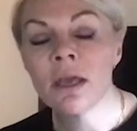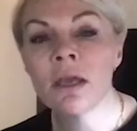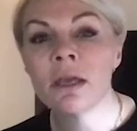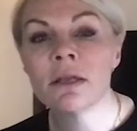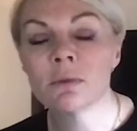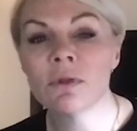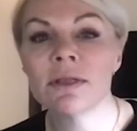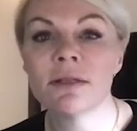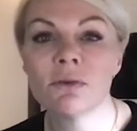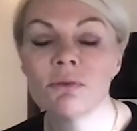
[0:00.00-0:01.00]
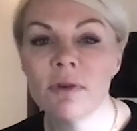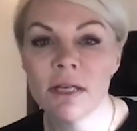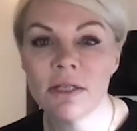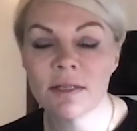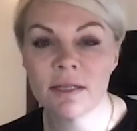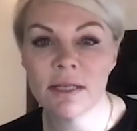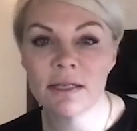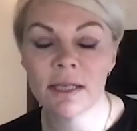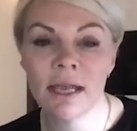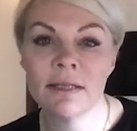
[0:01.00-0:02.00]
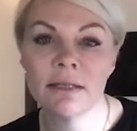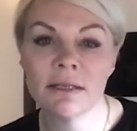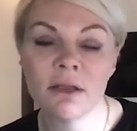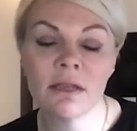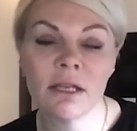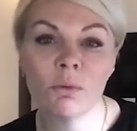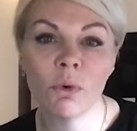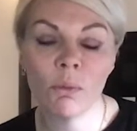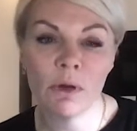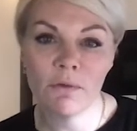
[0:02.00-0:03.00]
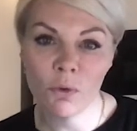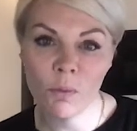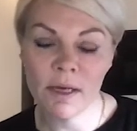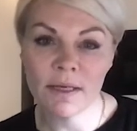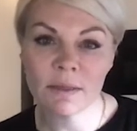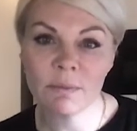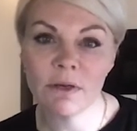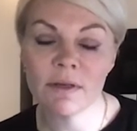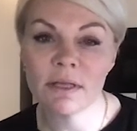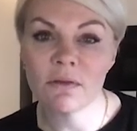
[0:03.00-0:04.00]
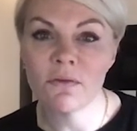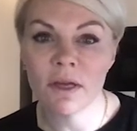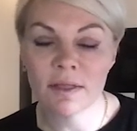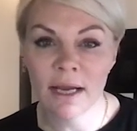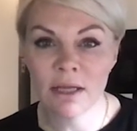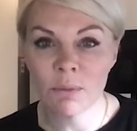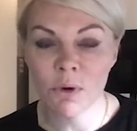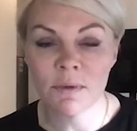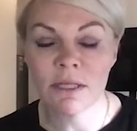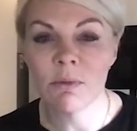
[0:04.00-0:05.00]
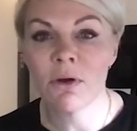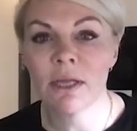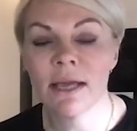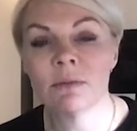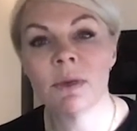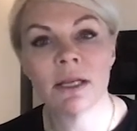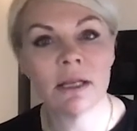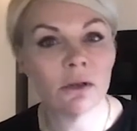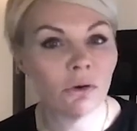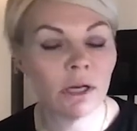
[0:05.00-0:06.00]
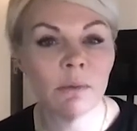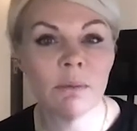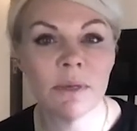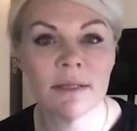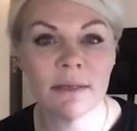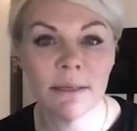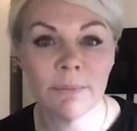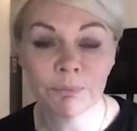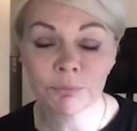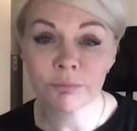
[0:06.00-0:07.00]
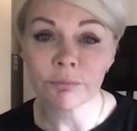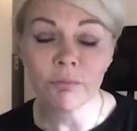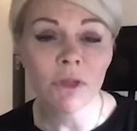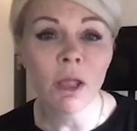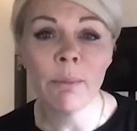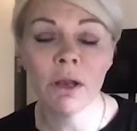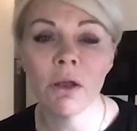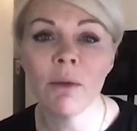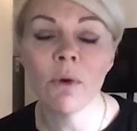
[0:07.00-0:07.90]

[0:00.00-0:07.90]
So what this is all really just indicating is, I think, what we've all been experiencing firsthand. The property market has been incredibly busy. But likewise,